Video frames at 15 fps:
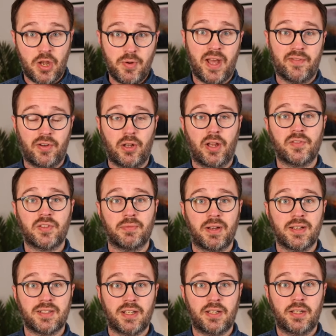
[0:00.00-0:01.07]
have a Lifetime
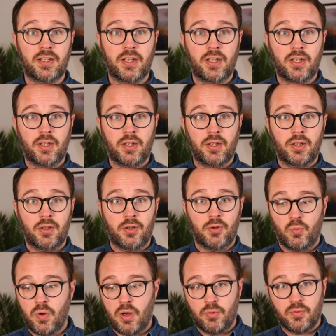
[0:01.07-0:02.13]
ISA,
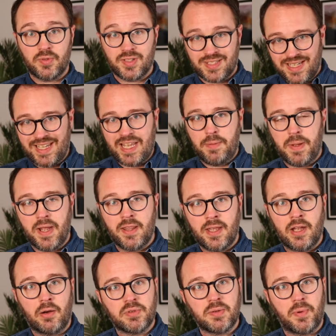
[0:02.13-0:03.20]
well, keep it in the
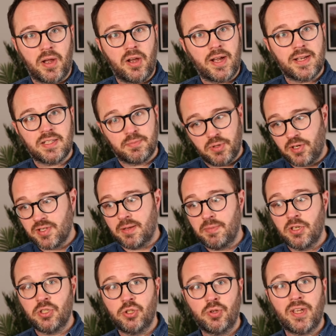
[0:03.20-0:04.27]
Help to Buy ISA, because that
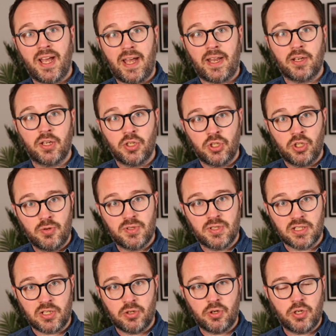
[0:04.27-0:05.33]
means you can use it as
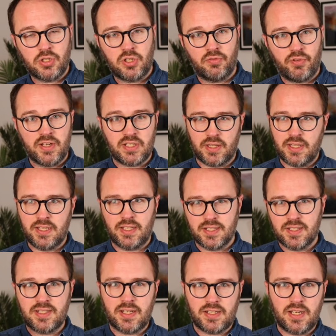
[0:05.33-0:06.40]
long as you reach, I think
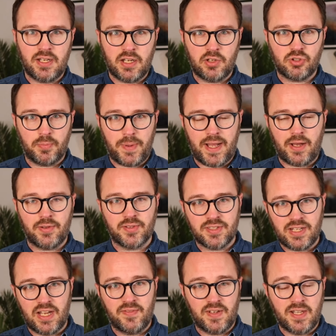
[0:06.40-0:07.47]
it's £1,600
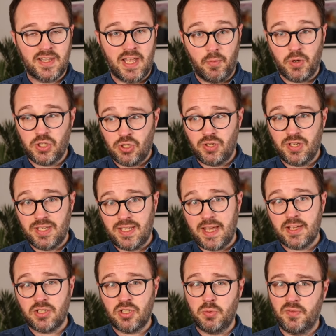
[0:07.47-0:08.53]
saved in there, which you can get
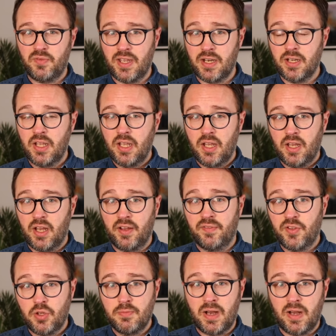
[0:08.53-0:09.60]
to within a
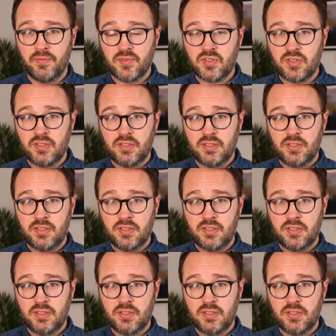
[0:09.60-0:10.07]
few months,